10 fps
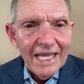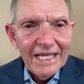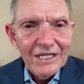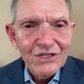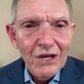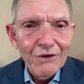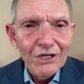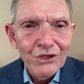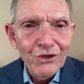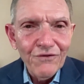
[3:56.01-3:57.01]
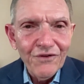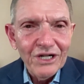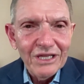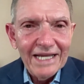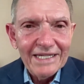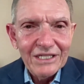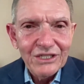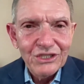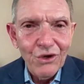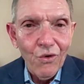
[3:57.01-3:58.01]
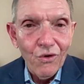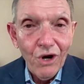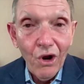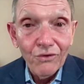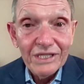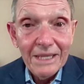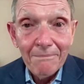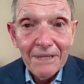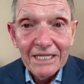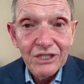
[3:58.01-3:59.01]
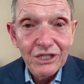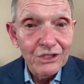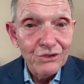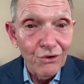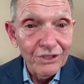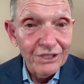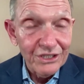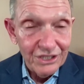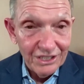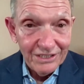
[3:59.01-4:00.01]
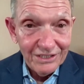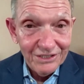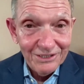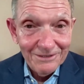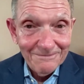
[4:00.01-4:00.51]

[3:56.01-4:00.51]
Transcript: Is there a cure for colitis or only a means to control the disease?